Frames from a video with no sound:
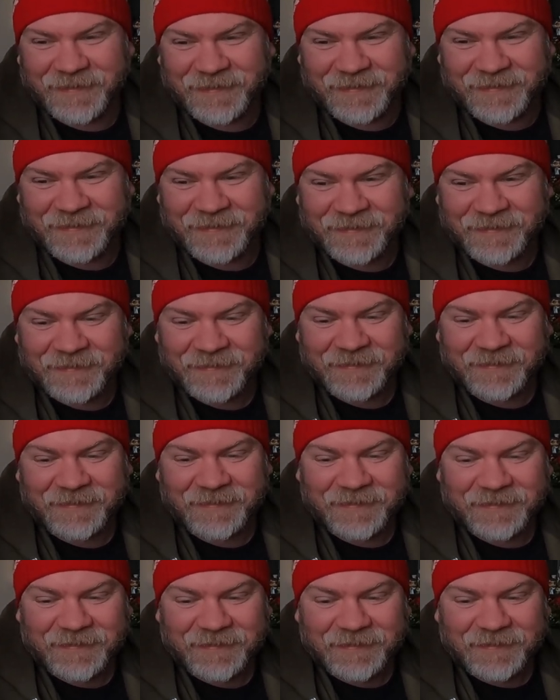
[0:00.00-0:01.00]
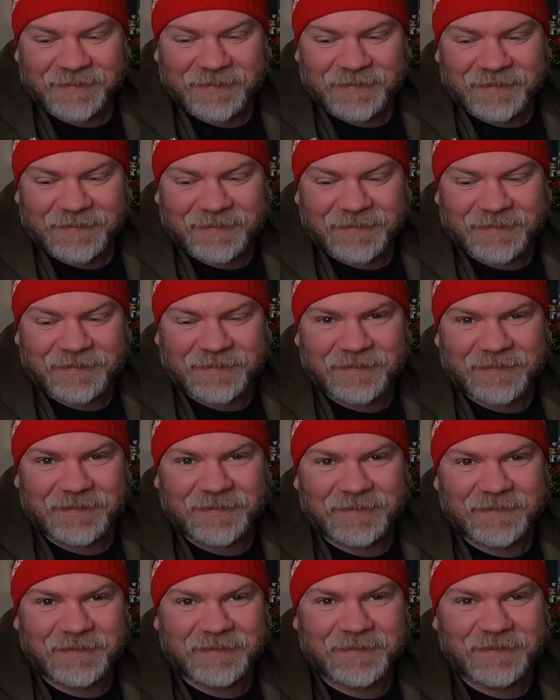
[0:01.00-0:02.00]

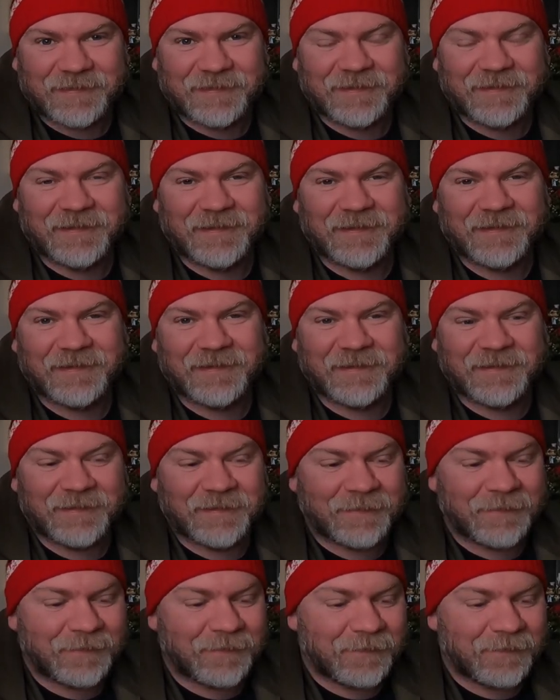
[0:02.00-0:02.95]
This person isn't speaking.